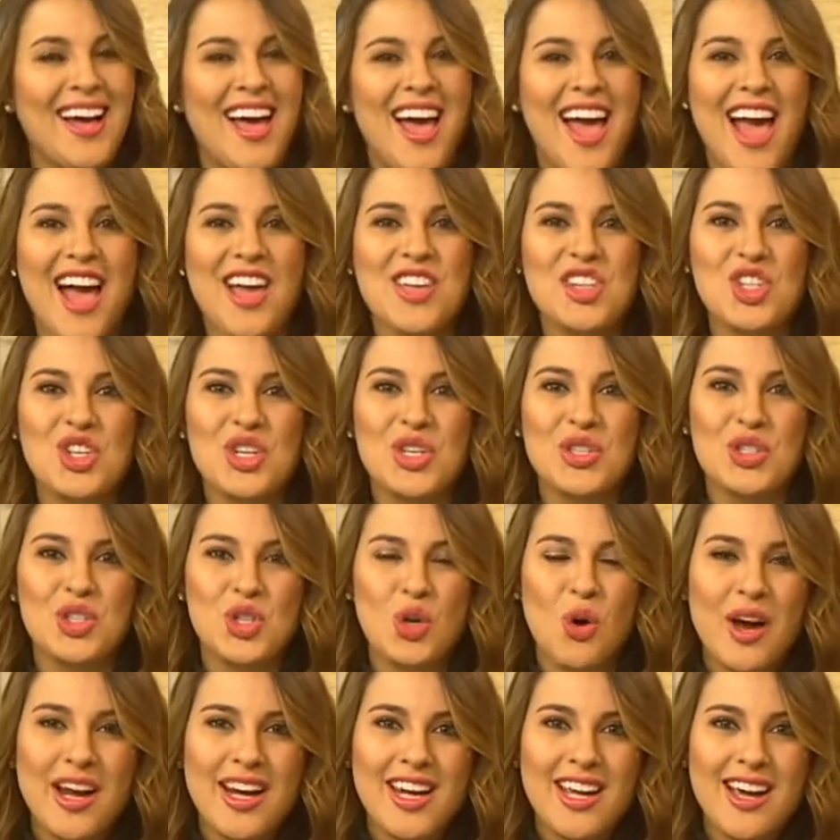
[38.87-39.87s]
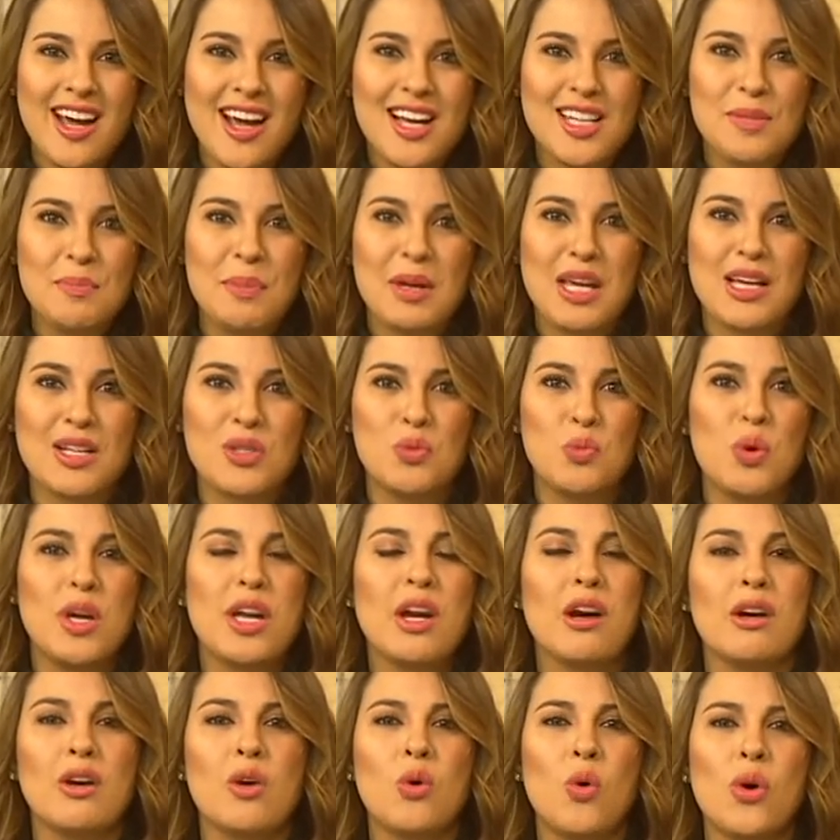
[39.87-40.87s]
and she's joining us because we
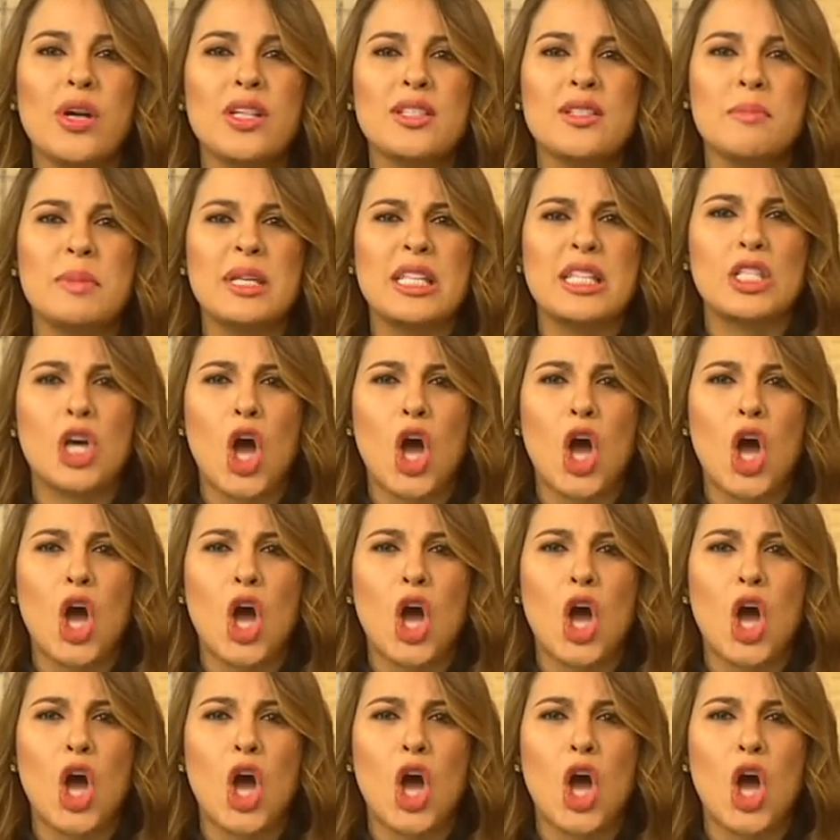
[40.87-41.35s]
are going to be